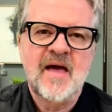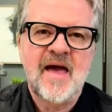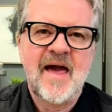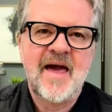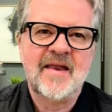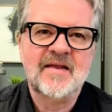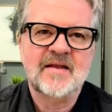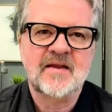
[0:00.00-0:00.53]

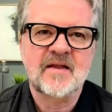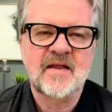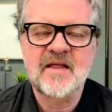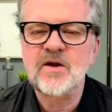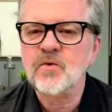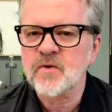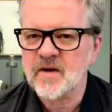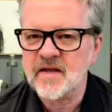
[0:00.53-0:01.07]
and it
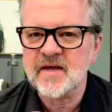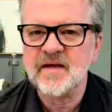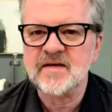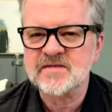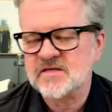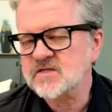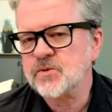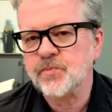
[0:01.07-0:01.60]
literally
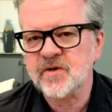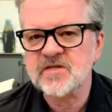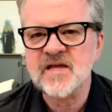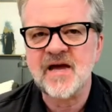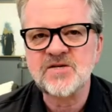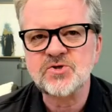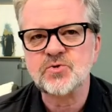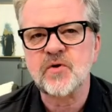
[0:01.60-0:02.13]
is, it's a
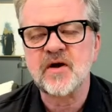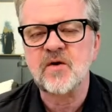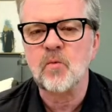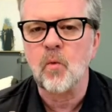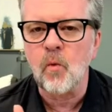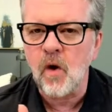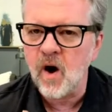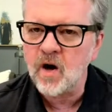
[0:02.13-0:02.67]

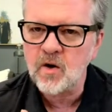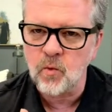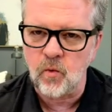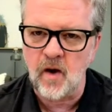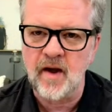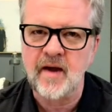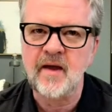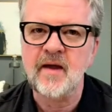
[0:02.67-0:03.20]
pedestrian
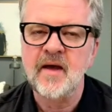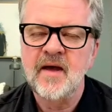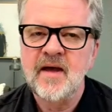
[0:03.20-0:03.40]
walkway,